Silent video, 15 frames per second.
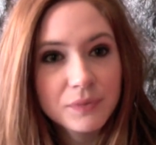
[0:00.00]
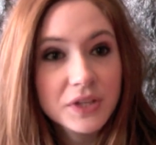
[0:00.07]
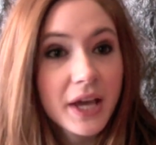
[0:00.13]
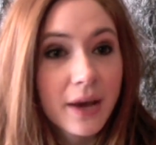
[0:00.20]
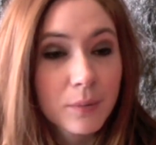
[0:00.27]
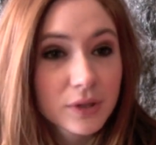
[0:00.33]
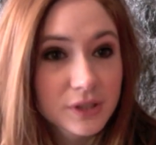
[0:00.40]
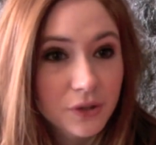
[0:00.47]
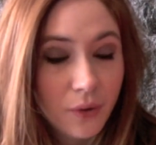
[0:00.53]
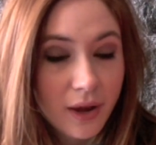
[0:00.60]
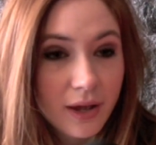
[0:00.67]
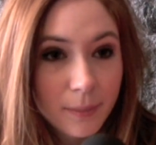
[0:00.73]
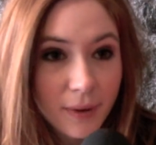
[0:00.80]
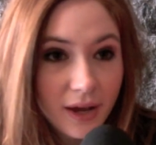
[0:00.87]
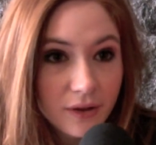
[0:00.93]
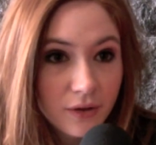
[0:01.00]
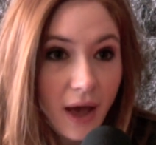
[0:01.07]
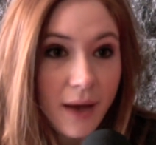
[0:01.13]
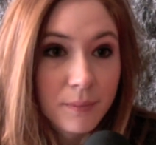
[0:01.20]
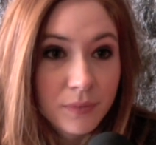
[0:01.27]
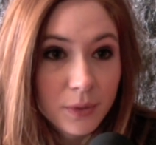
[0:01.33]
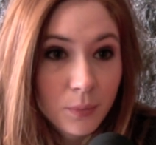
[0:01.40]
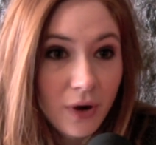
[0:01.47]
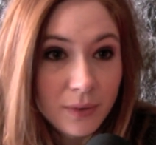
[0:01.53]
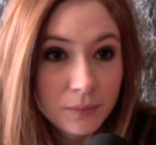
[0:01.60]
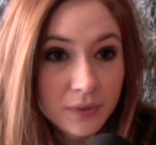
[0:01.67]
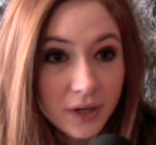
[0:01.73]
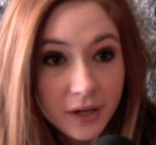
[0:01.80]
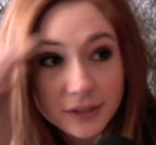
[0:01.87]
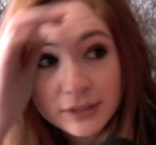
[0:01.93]
Yeah, what's great about the
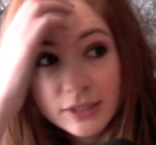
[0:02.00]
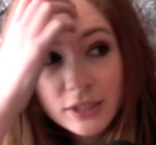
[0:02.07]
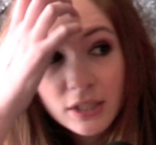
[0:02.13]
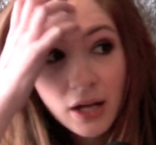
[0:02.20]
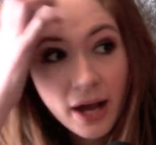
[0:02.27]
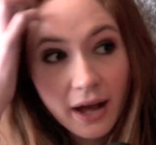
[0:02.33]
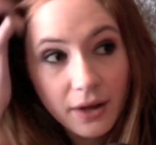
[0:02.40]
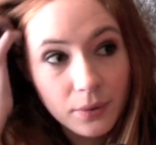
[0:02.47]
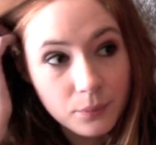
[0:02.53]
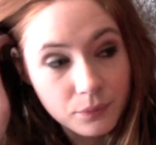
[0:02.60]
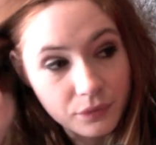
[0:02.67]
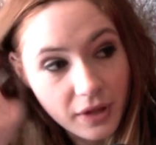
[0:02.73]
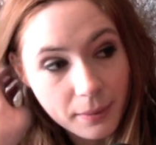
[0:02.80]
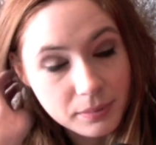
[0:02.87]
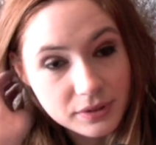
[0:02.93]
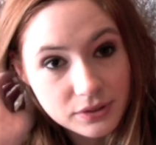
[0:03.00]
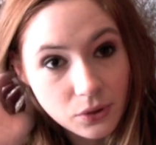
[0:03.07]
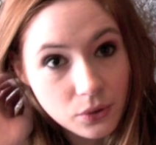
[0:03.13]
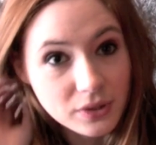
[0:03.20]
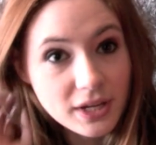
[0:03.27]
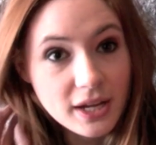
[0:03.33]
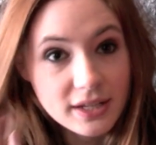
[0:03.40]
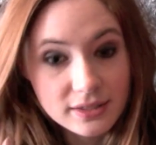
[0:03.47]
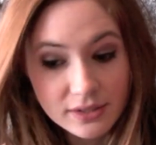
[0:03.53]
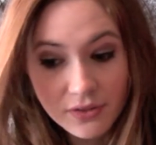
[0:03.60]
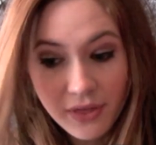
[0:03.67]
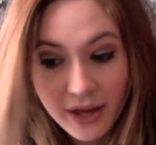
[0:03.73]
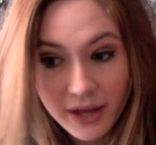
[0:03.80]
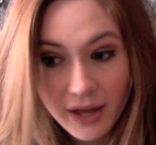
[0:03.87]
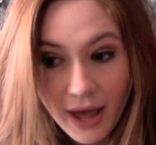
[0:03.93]
premiere episode is
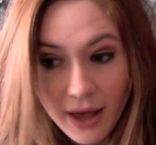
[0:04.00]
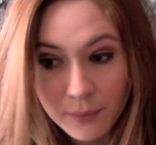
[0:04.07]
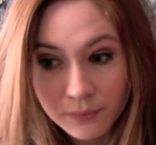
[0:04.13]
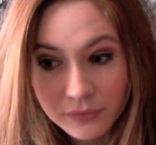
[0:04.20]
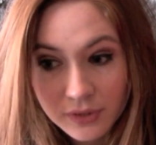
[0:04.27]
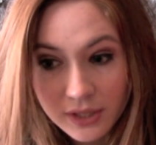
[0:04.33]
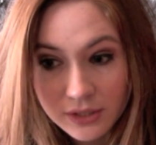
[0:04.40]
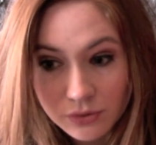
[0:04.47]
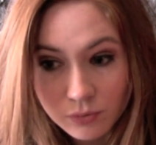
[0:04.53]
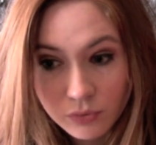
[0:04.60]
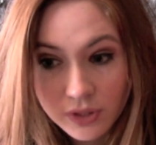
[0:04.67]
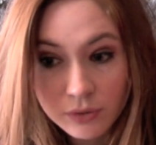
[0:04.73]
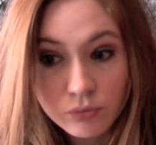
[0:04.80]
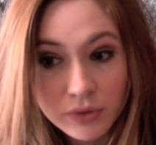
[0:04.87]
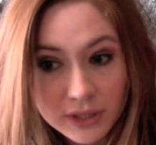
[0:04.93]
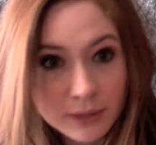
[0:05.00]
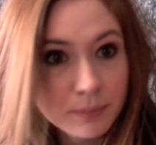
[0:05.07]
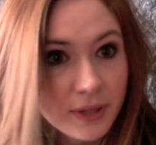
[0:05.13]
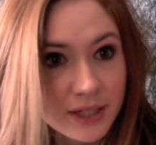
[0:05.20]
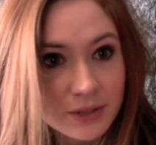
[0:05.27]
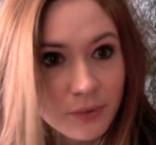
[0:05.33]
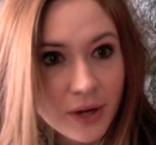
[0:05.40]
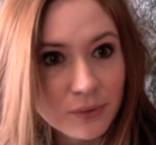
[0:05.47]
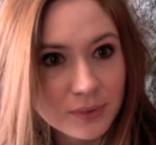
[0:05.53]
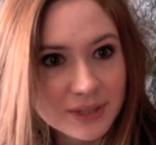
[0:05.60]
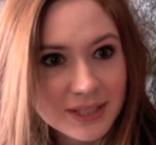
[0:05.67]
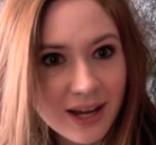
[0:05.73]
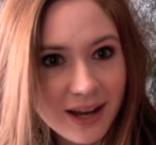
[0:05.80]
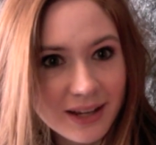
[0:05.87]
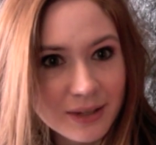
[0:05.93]
that it really plays around with
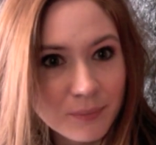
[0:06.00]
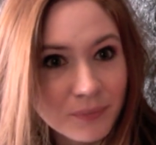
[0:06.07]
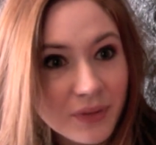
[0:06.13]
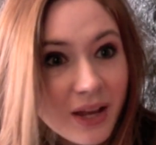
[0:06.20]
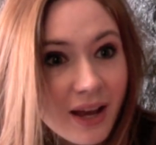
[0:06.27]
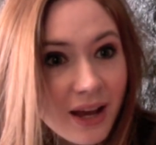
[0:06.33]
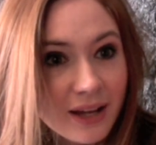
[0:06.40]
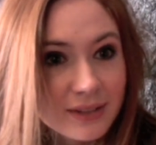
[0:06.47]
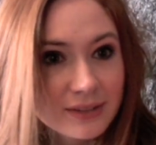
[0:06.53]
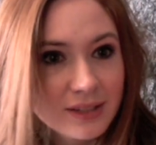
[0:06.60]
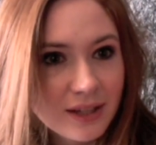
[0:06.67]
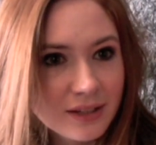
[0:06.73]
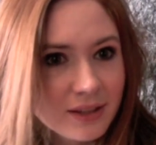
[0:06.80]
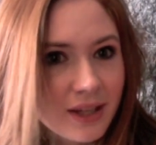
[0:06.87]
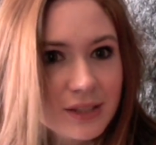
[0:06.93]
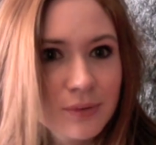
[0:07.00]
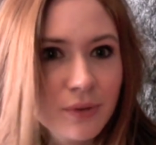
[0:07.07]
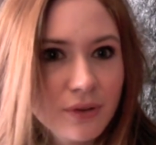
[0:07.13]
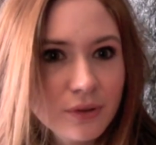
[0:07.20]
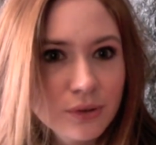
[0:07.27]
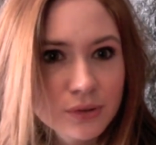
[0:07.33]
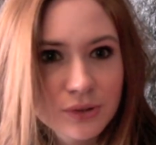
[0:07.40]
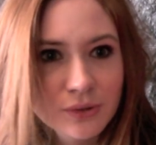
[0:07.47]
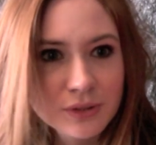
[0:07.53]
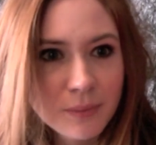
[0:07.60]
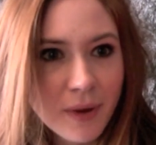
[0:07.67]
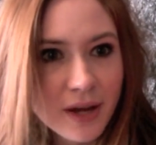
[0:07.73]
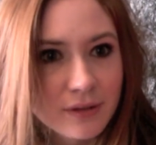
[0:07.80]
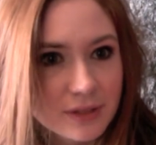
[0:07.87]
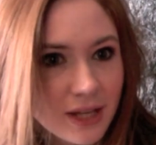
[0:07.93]
time, and that's what the whole show's
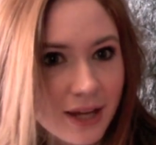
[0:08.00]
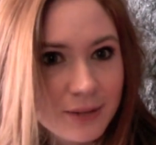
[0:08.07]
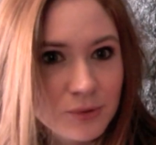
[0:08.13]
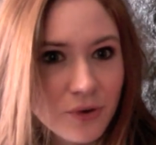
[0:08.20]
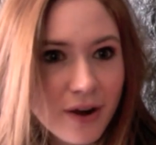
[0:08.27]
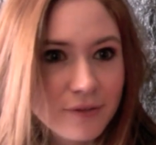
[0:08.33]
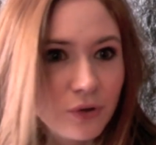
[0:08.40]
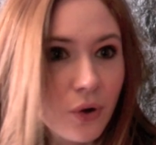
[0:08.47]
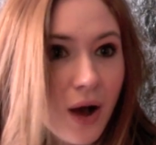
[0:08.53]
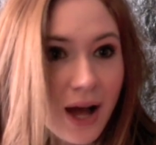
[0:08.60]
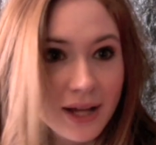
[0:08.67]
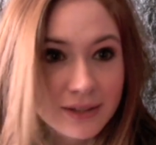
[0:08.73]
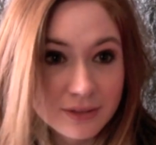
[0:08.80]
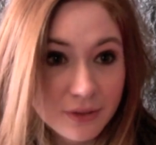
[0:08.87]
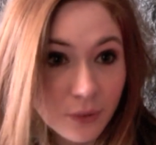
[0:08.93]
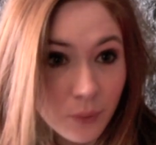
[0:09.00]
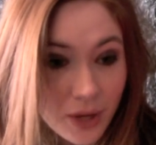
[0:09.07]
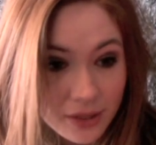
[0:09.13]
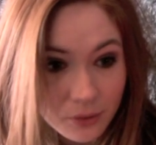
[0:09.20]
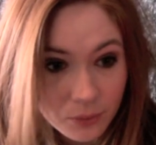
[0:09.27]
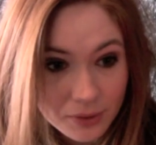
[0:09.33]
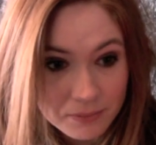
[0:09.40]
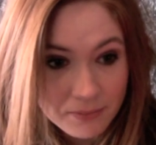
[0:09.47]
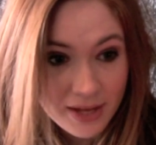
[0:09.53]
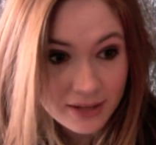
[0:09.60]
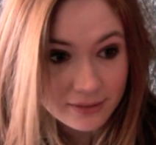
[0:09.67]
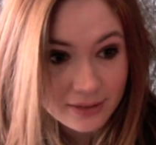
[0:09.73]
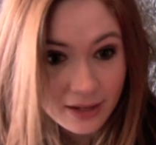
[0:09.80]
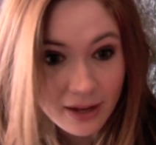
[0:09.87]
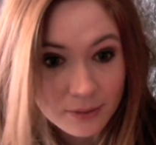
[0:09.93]
about, time travel, and the way that we
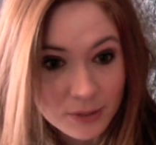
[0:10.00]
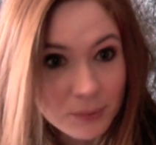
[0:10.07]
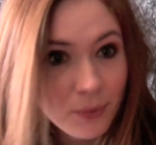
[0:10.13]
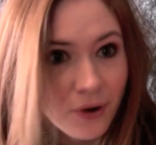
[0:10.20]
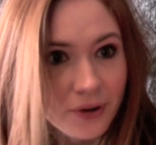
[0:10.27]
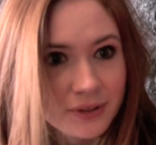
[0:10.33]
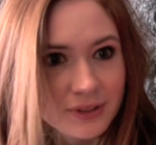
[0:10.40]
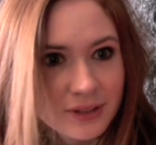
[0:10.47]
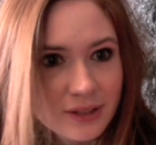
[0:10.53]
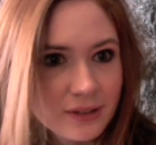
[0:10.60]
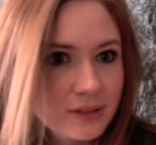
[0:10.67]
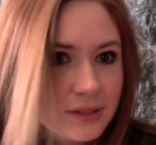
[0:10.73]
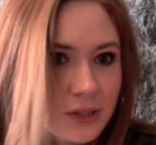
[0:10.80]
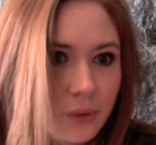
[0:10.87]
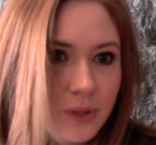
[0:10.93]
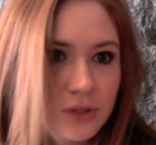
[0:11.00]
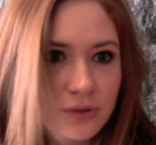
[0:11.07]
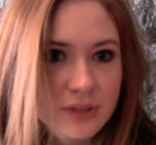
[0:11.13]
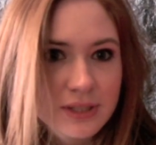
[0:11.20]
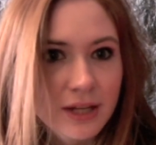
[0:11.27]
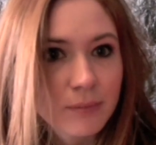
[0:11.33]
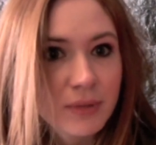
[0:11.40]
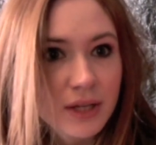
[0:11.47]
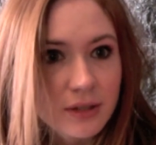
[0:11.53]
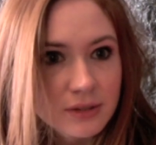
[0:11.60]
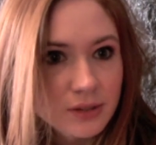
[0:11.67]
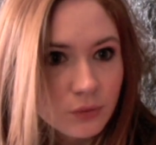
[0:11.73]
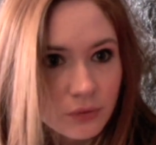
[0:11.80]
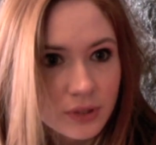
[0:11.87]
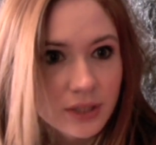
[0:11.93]
meet Amy Pond is so interesting
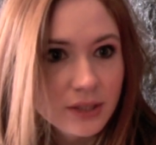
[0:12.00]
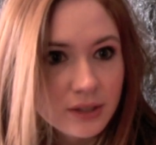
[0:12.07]
because it